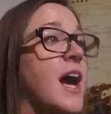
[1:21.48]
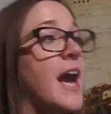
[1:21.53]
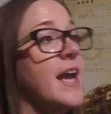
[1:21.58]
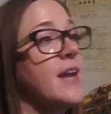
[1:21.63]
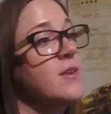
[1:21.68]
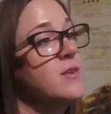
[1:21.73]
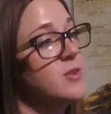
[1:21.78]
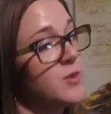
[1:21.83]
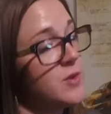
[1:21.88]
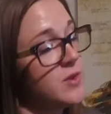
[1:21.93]

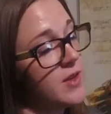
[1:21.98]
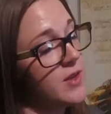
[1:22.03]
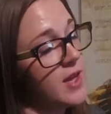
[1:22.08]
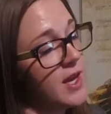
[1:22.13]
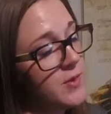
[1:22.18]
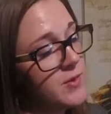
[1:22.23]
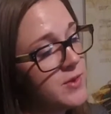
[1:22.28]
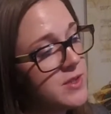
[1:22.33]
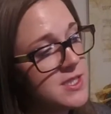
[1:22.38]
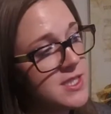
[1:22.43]
I do a
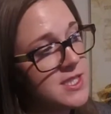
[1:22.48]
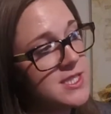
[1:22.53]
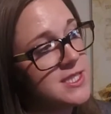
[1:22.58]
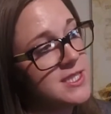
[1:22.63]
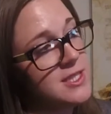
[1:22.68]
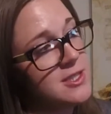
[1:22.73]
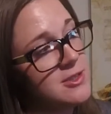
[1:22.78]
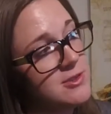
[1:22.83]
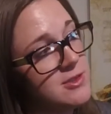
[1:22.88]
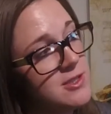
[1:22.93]
lot with
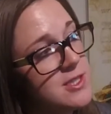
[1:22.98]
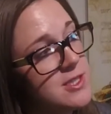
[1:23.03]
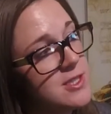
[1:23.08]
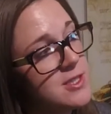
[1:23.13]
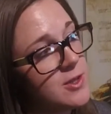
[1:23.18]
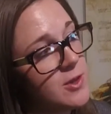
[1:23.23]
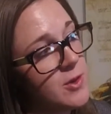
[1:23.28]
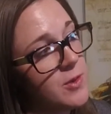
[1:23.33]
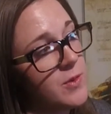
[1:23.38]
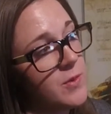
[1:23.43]
DC3,
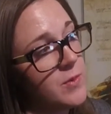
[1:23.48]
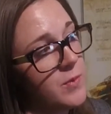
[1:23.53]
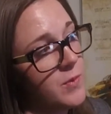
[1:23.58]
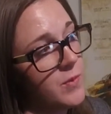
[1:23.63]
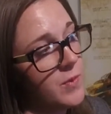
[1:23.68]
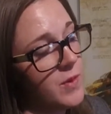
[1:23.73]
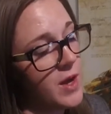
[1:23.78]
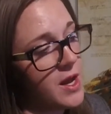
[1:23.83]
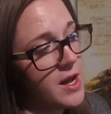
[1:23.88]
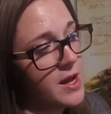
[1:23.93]
so
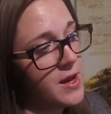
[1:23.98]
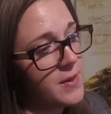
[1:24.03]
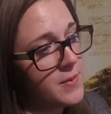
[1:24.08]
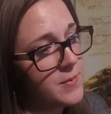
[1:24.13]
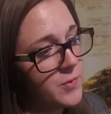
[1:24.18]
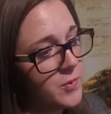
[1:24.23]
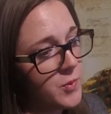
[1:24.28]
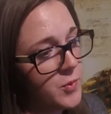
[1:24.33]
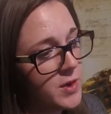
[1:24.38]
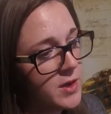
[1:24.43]

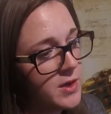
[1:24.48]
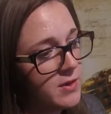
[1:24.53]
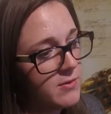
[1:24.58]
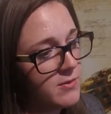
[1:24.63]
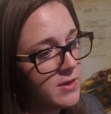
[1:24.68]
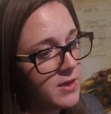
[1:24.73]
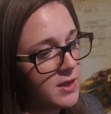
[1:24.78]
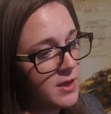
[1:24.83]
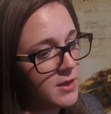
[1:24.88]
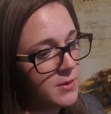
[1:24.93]
one
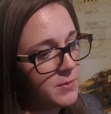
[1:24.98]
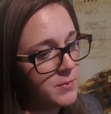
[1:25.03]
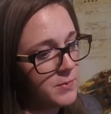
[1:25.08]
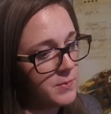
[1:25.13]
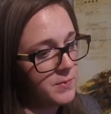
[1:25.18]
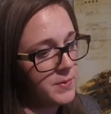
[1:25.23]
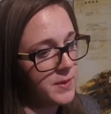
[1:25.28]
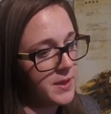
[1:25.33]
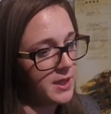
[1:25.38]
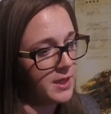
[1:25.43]
of the
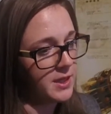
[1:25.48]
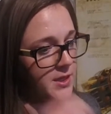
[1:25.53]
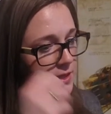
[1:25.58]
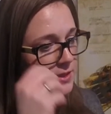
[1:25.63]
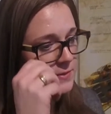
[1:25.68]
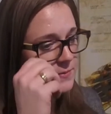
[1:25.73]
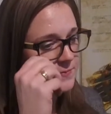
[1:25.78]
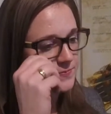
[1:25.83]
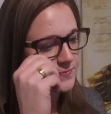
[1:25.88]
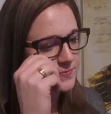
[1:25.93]
big